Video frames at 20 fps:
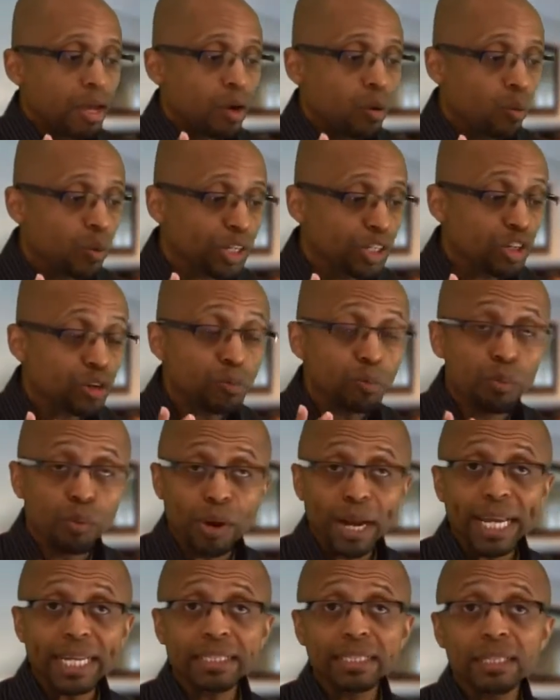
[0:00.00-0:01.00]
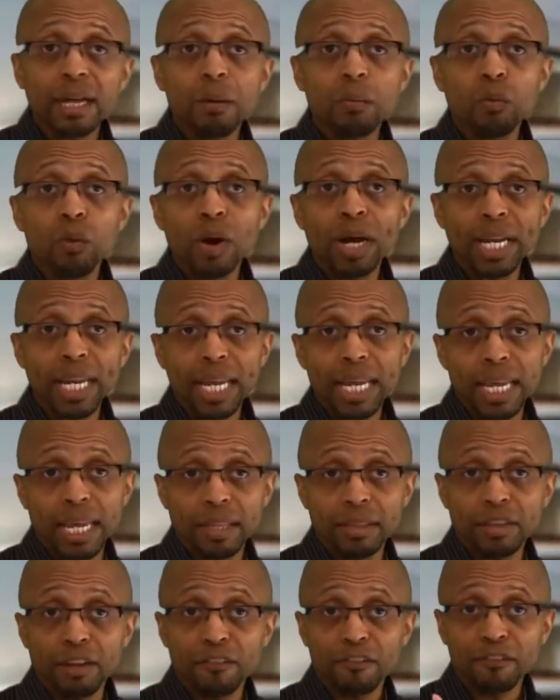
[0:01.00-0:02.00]
When you bring someone
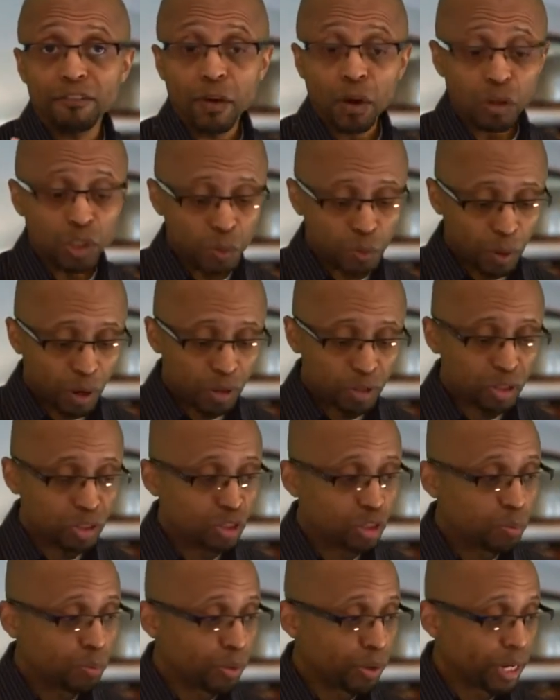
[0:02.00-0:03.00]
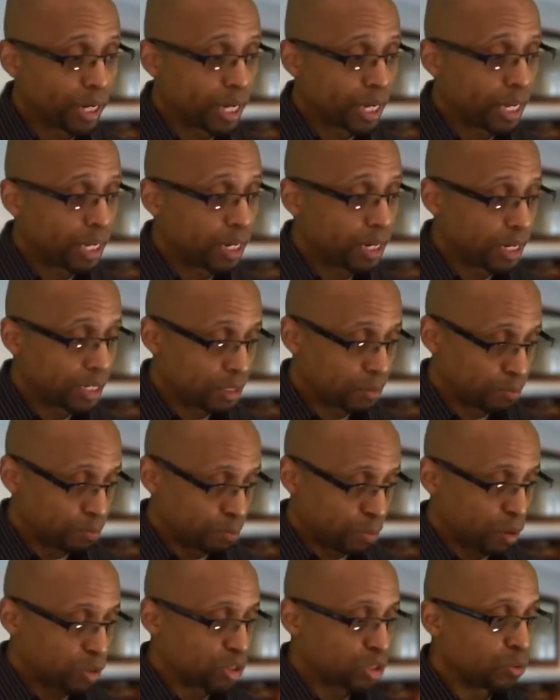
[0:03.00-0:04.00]
in, the first person you bring in, the
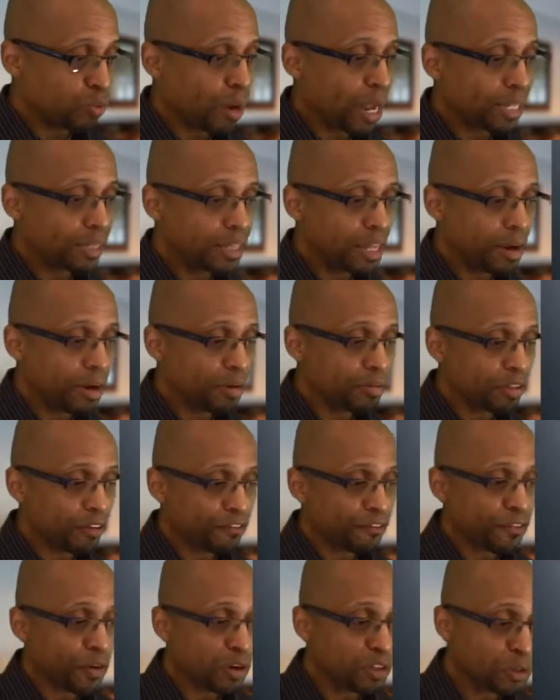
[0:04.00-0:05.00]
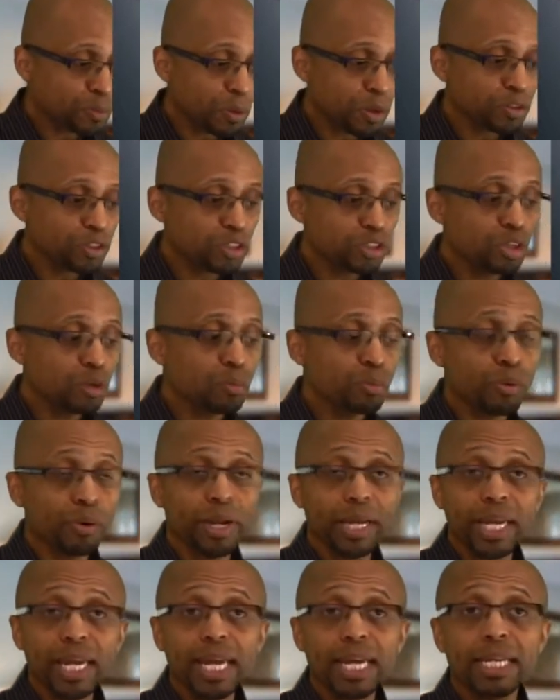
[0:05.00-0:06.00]
first person you
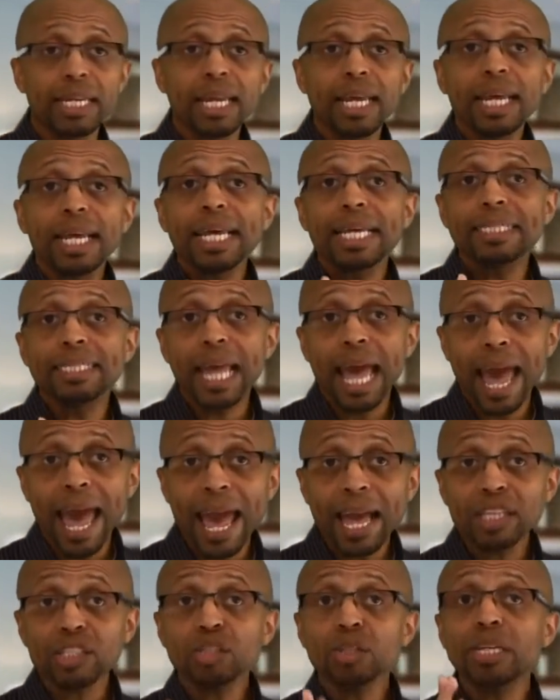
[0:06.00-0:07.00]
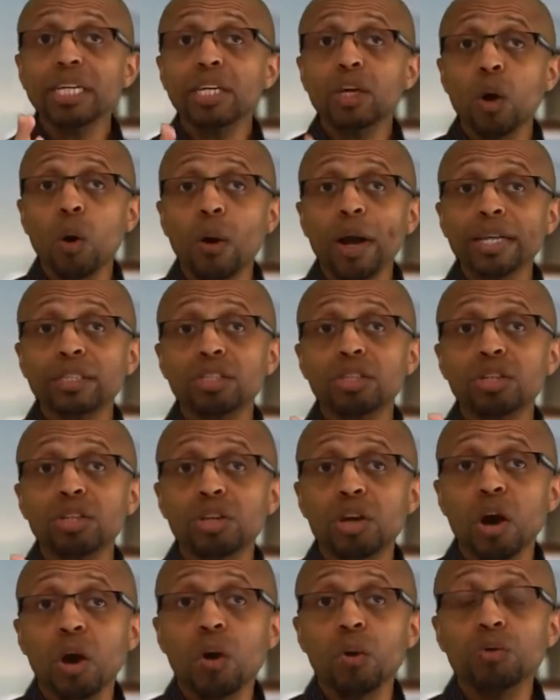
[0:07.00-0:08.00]
bring in is actually going to
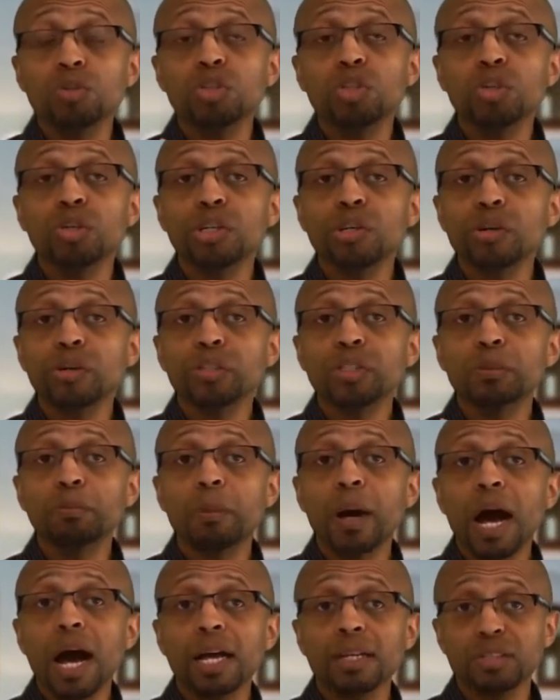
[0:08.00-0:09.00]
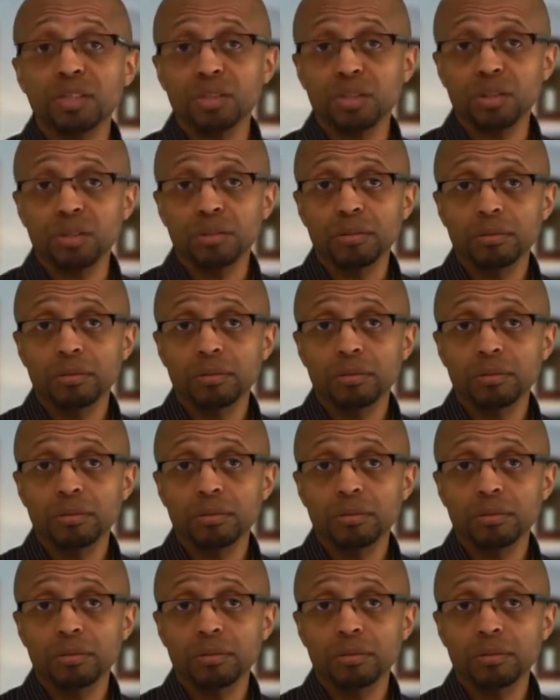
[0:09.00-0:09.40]
go to your sponsor,